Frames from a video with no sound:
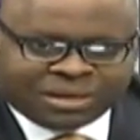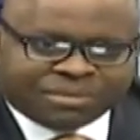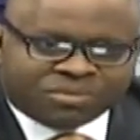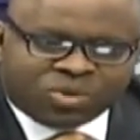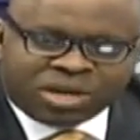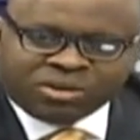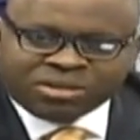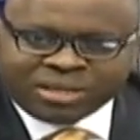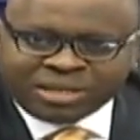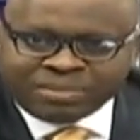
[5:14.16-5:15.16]
working
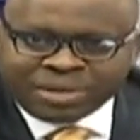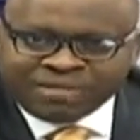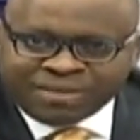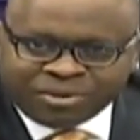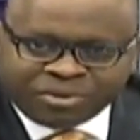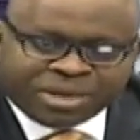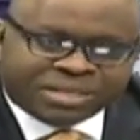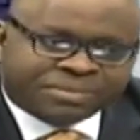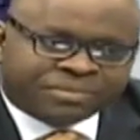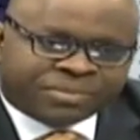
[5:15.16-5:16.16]
on the enabling
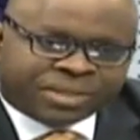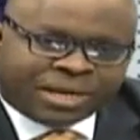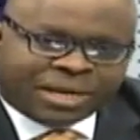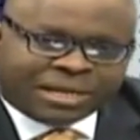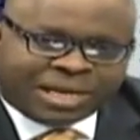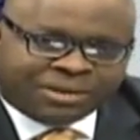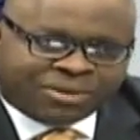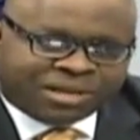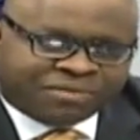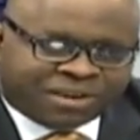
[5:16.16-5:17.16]
environment. I know
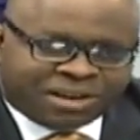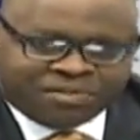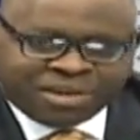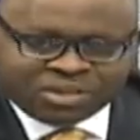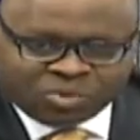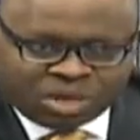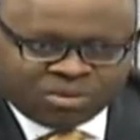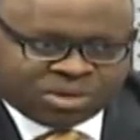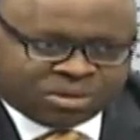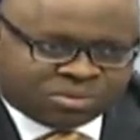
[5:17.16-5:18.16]
that the federal government is
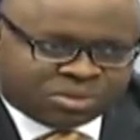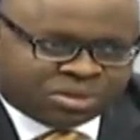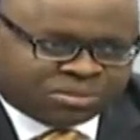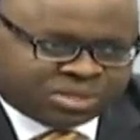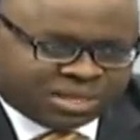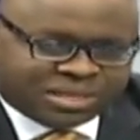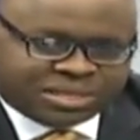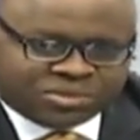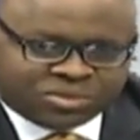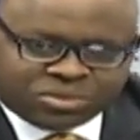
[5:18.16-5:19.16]
working with some
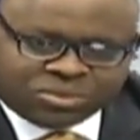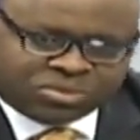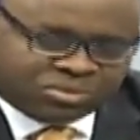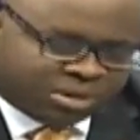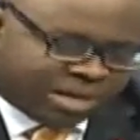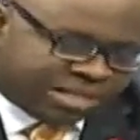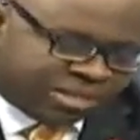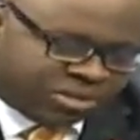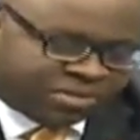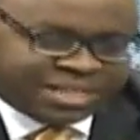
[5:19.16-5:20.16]
states to look at the
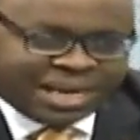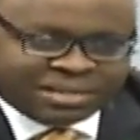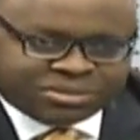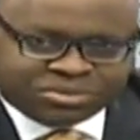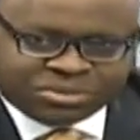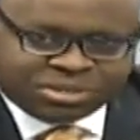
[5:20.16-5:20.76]
issue of title,